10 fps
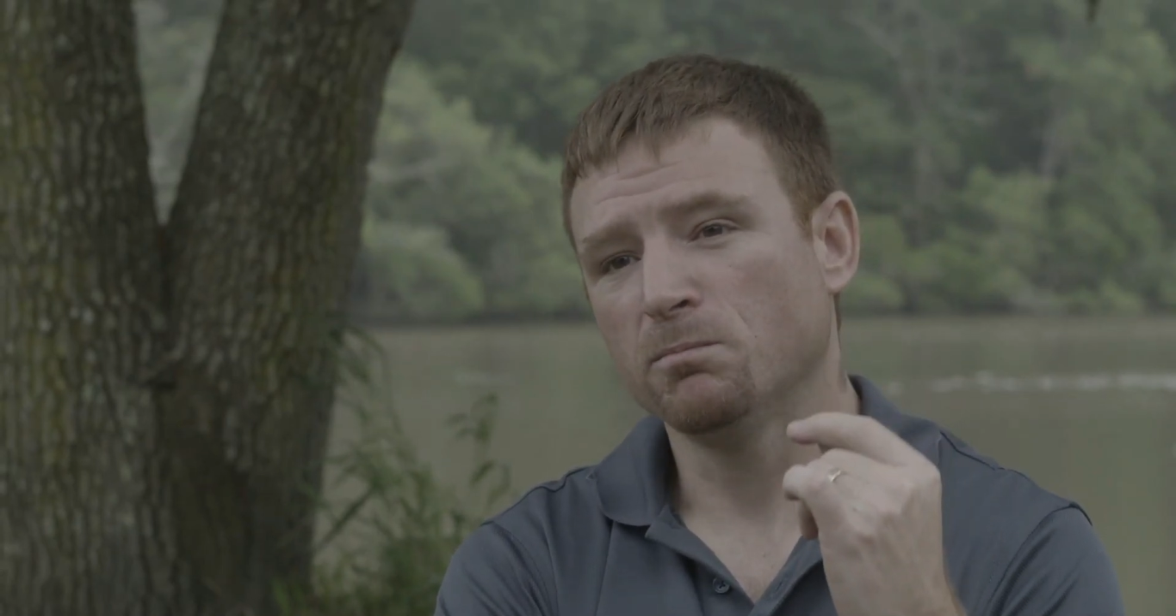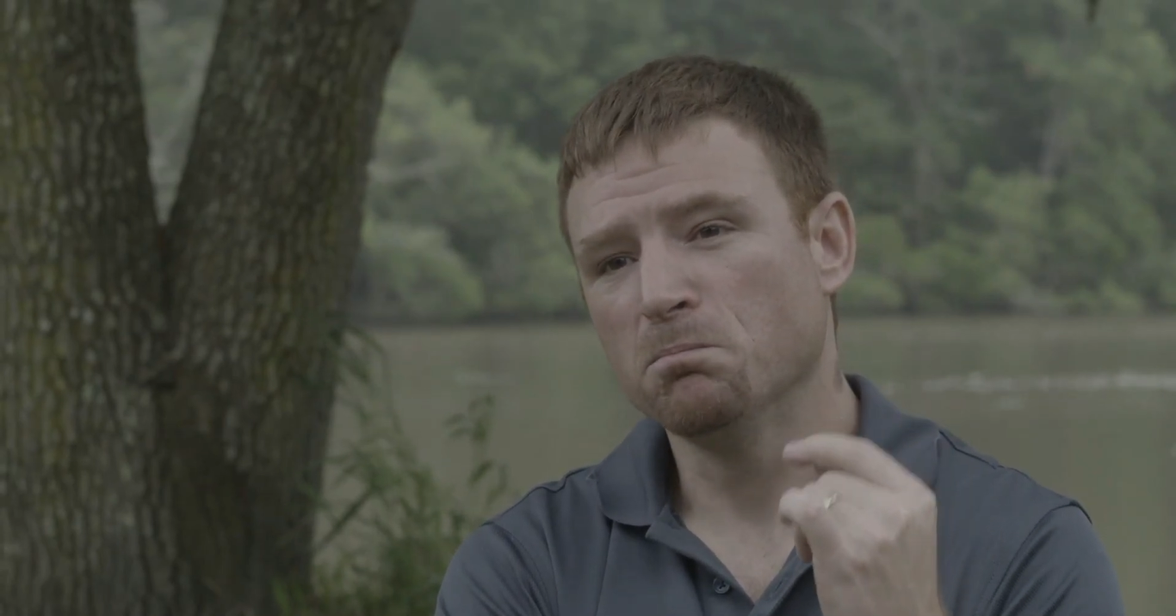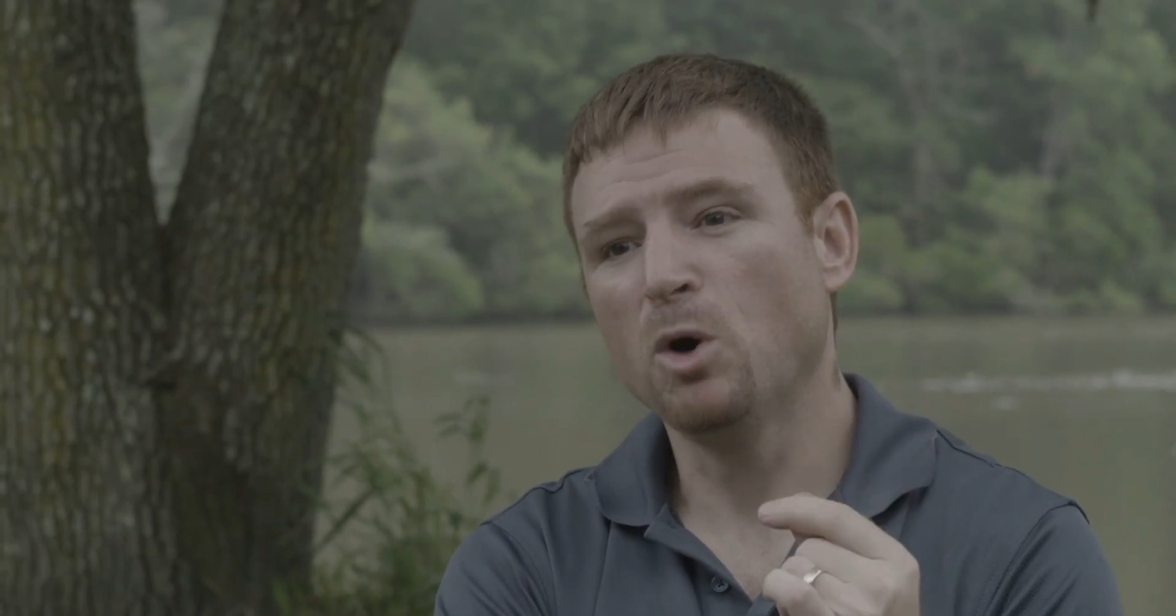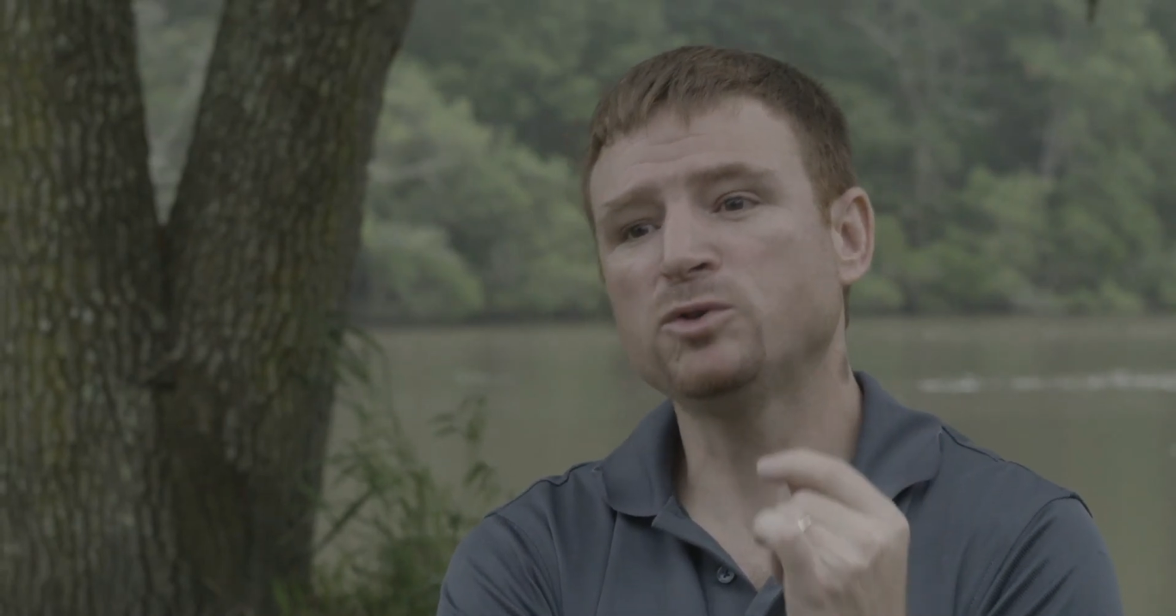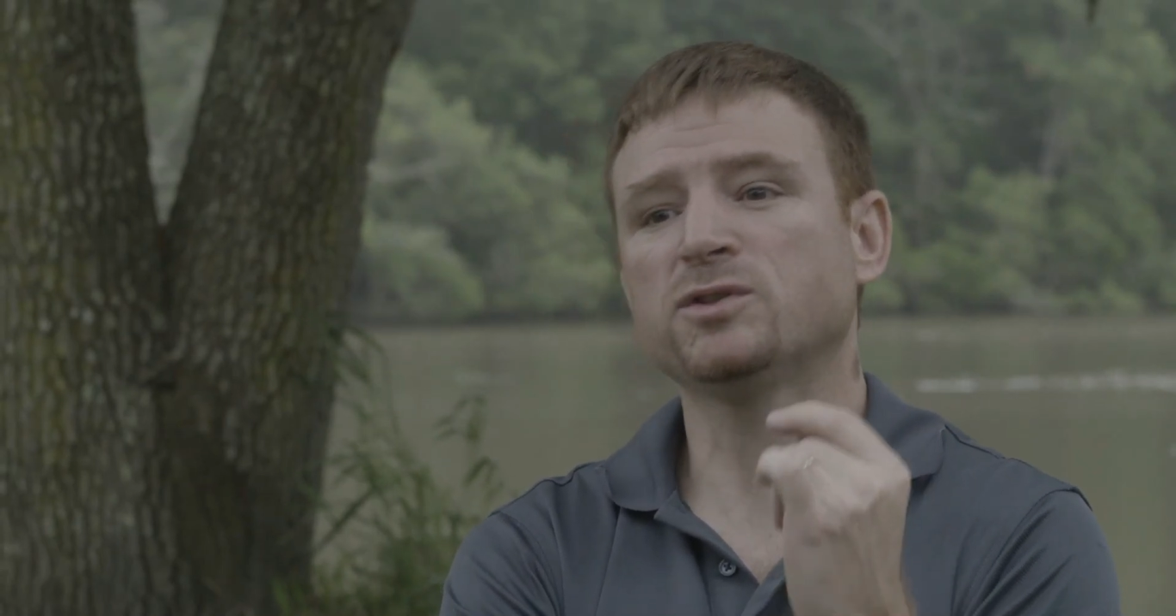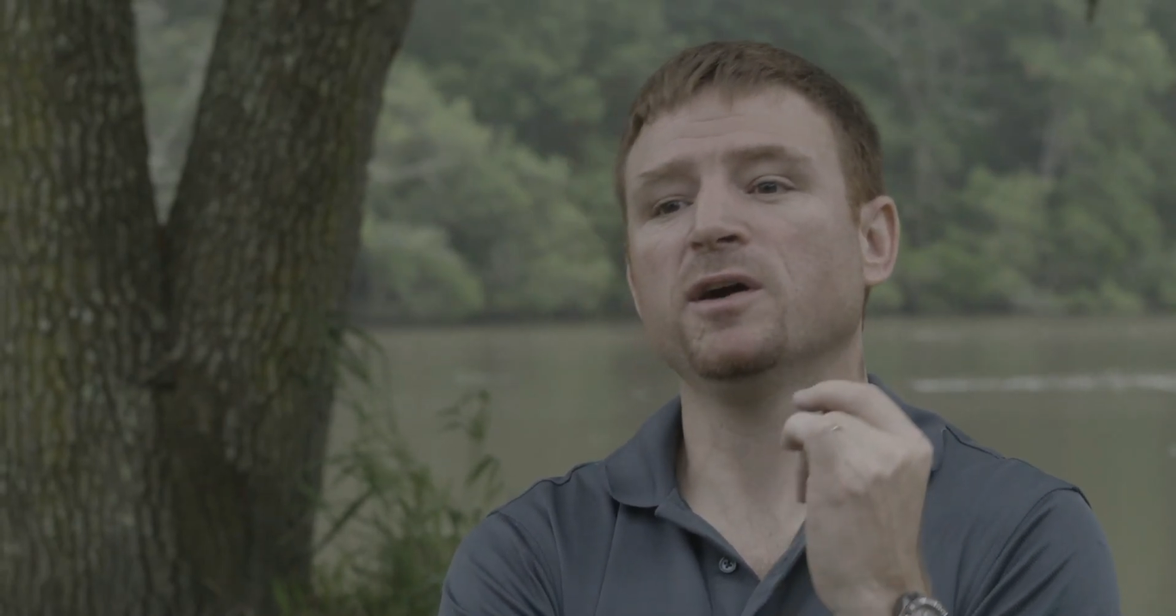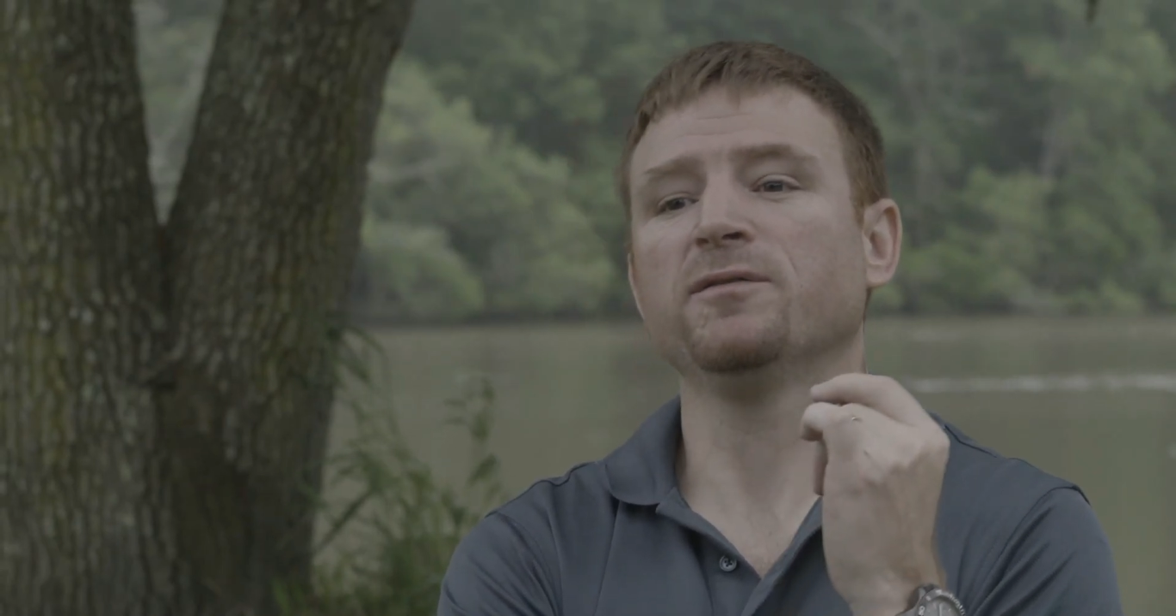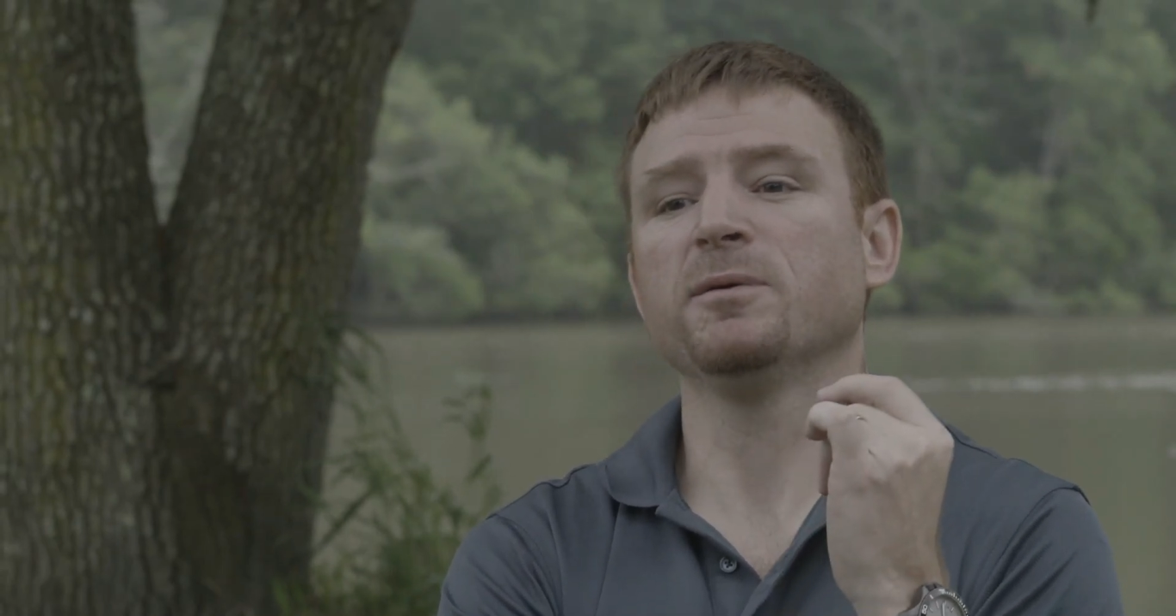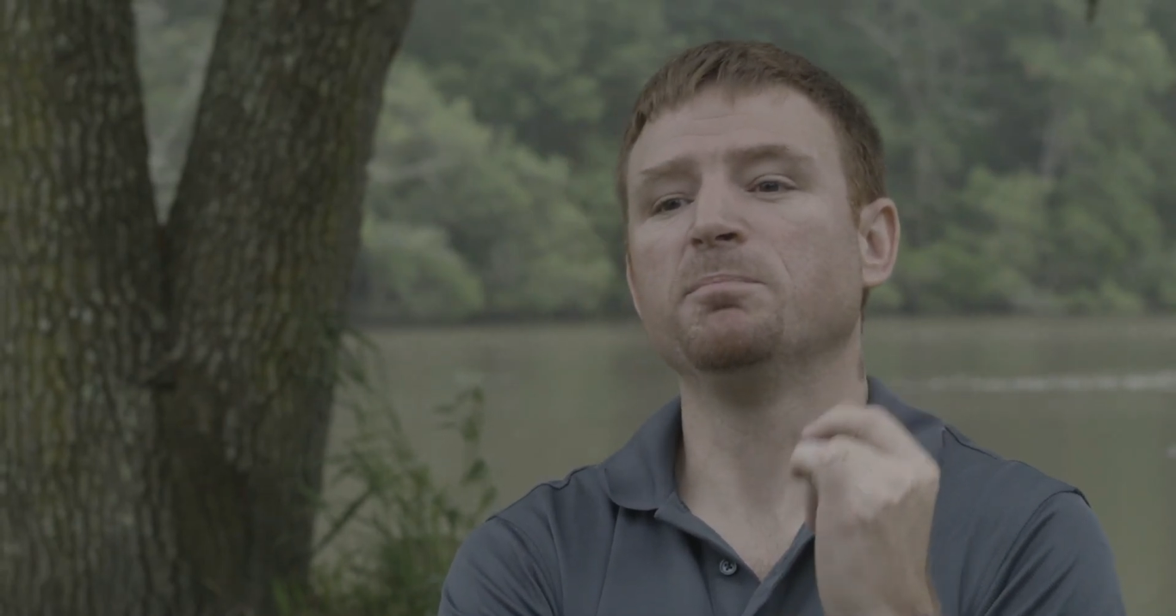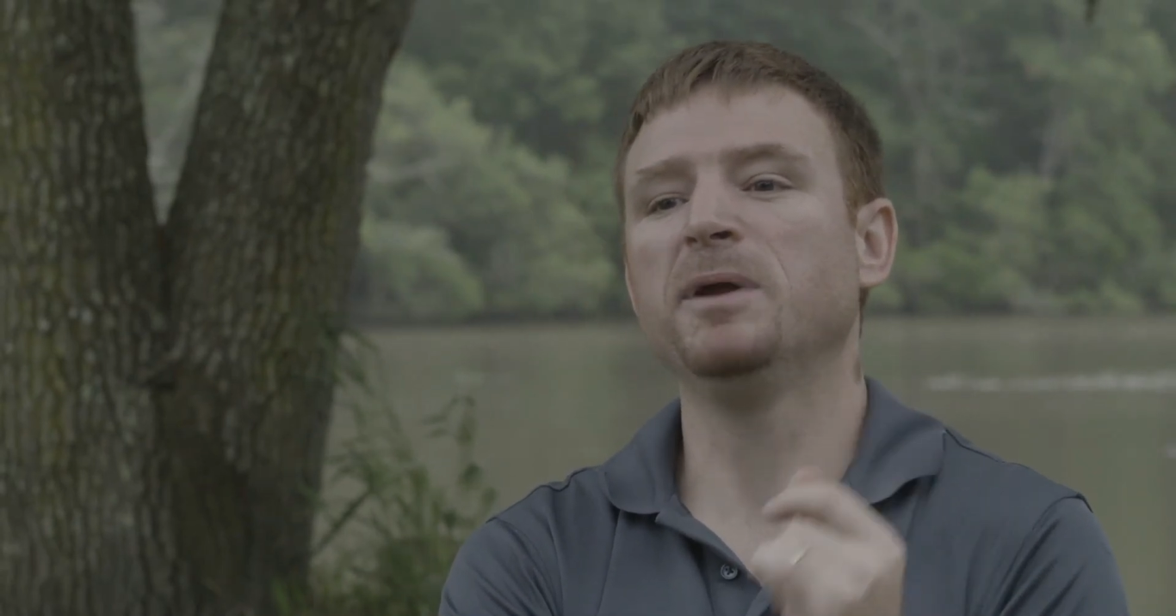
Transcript: most of the